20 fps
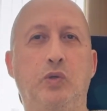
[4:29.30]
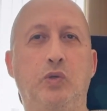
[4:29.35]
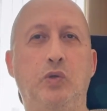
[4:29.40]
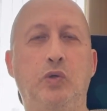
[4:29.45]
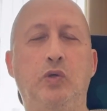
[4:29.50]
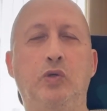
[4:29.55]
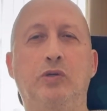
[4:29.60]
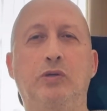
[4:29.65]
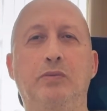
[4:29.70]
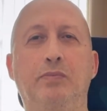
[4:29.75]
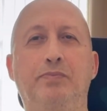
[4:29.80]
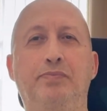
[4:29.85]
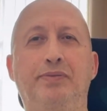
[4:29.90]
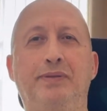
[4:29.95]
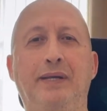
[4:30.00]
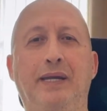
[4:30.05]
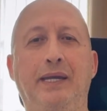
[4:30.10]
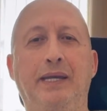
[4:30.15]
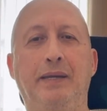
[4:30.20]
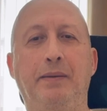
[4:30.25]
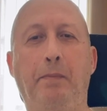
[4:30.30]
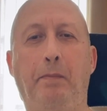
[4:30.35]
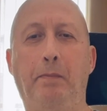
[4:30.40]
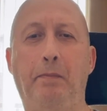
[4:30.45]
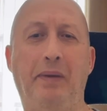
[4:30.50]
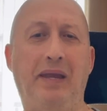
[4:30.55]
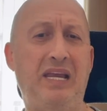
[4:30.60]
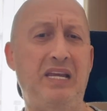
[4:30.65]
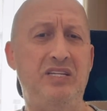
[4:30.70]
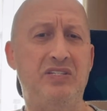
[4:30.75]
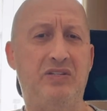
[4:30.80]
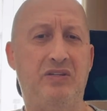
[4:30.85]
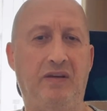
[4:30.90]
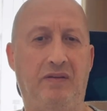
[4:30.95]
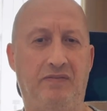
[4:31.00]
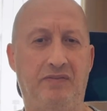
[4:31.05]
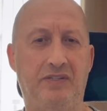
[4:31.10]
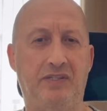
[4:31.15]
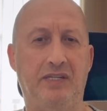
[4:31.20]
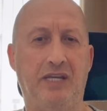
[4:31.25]
you can play bass
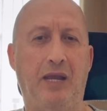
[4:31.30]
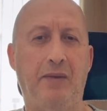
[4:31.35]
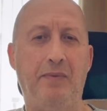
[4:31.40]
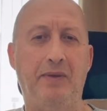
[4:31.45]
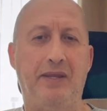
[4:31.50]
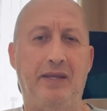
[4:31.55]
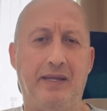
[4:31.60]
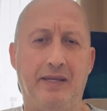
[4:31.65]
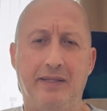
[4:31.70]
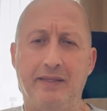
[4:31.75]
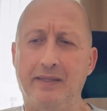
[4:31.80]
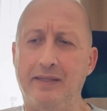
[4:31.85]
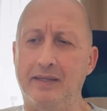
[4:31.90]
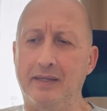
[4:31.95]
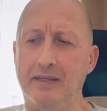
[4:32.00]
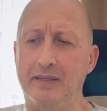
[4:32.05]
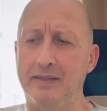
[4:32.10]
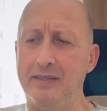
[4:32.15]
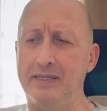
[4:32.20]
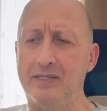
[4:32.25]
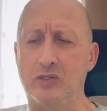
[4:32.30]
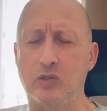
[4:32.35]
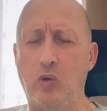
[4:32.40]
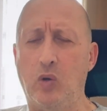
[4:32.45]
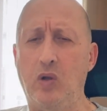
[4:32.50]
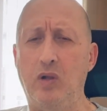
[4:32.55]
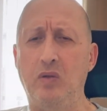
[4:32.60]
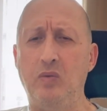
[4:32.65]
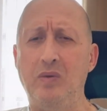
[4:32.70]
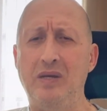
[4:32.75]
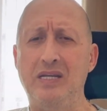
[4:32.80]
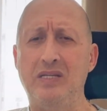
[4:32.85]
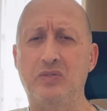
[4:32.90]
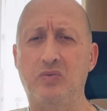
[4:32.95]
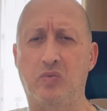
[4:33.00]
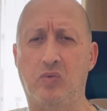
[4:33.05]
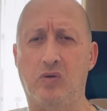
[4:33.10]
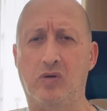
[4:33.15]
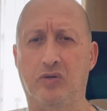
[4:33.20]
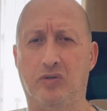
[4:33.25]
riffs. I mean, this
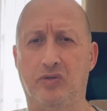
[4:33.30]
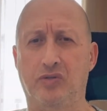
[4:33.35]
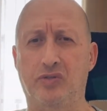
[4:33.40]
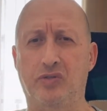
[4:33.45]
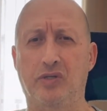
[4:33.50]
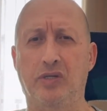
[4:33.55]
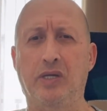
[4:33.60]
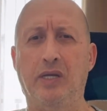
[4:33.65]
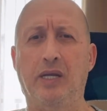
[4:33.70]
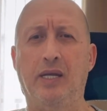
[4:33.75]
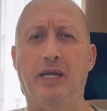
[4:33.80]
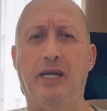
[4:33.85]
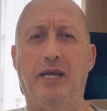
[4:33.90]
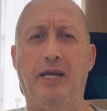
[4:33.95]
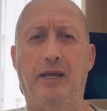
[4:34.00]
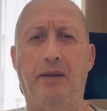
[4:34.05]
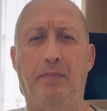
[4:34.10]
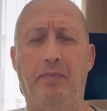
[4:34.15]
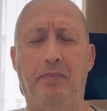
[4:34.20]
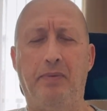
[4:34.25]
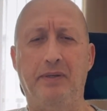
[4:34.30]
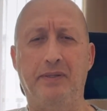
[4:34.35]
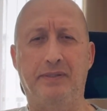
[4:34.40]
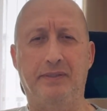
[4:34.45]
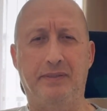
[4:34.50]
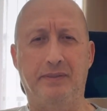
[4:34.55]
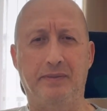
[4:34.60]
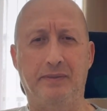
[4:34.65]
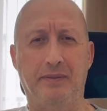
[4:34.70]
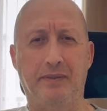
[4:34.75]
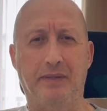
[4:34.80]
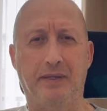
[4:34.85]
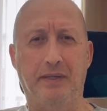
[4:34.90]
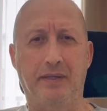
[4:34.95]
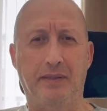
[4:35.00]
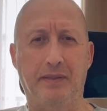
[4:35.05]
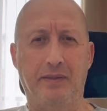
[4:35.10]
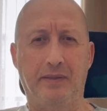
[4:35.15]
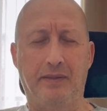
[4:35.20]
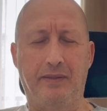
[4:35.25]
always works, but
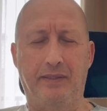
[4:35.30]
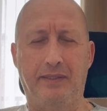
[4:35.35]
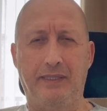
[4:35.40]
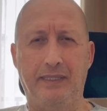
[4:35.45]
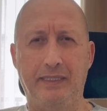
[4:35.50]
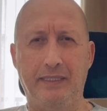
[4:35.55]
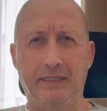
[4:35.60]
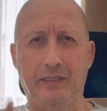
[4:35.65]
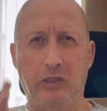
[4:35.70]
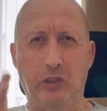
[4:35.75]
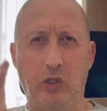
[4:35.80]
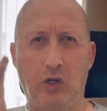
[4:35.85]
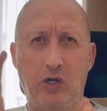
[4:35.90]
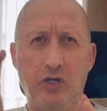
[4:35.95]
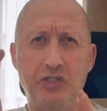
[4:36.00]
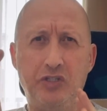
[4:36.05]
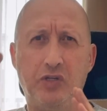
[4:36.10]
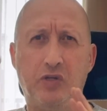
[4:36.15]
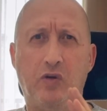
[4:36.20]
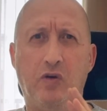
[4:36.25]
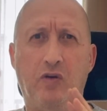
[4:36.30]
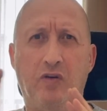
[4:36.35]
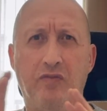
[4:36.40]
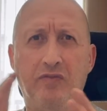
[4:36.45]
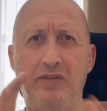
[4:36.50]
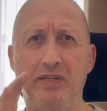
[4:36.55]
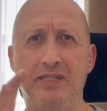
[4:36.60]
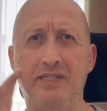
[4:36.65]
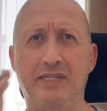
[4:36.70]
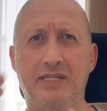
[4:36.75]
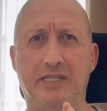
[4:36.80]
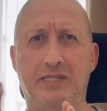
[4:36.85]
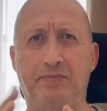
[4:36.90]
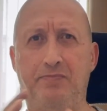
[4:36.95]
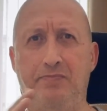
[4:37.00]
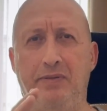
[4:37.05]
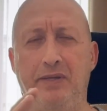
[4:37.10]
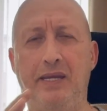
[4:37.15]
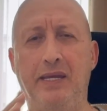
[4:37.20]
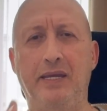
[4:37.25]
the logic of this is
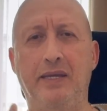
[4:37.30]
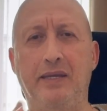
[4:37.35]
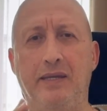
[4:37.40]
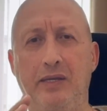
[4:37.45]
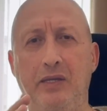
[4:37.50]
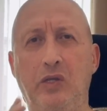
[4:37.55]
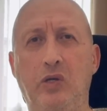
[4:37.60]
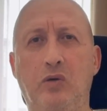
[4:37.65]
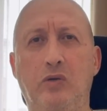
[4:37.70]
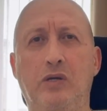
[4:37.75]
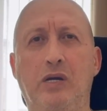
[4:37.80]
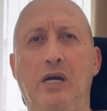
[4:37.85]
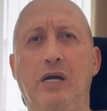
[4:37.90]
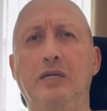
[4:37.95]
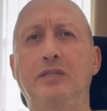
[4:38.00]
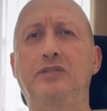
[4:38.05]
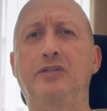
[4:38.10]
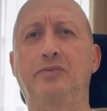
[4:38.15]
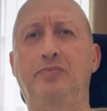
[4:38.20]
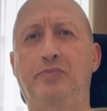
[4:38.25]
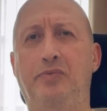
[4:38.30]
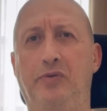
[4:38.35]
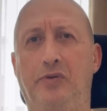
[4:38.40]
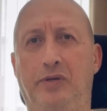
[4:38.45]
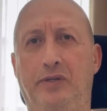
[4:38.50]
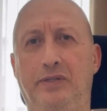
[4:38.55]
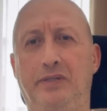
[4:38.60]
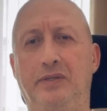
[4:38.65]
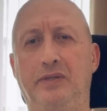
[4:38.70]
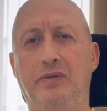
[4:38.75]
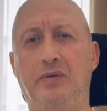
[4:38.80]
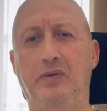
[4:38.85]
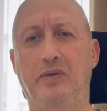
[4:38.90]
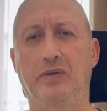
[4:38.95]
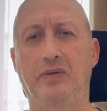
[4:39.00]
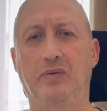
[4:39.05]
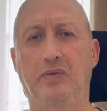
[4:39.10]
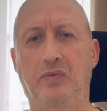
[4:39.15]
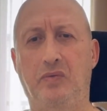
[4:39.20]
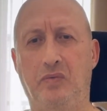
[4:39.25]
playing counterpoint
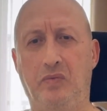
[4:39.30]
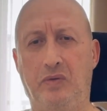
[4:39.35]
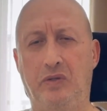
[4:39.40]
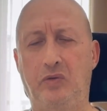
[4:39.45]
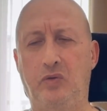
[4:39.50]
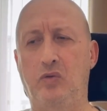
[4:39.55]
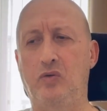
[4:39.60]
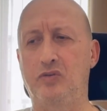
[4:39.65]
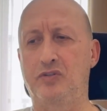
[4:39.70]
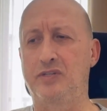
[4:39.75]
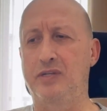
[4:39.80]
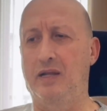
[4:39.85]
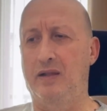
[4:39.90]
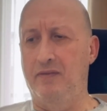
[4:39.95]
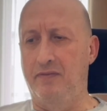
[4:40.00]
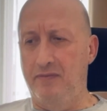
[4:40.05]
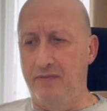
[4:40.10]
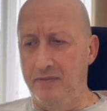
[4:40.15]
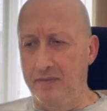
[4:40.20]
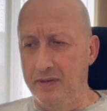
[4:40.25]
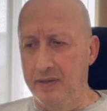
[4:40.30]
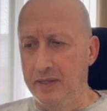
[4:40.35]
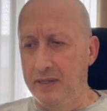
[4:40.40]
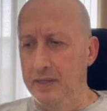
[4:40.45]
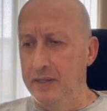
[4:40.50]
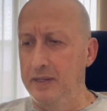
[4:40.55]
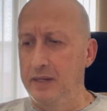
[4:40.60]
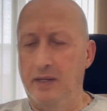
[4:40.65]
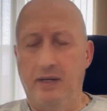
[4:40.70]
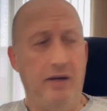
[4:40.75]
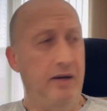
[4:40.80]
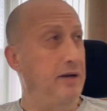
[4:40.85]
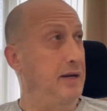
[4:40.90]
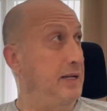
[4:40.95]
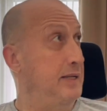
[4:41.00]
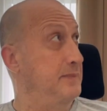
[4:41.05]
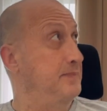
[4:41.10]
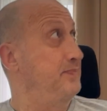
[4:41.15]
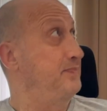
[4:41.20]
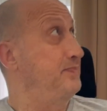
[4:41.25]
with yourself. All right,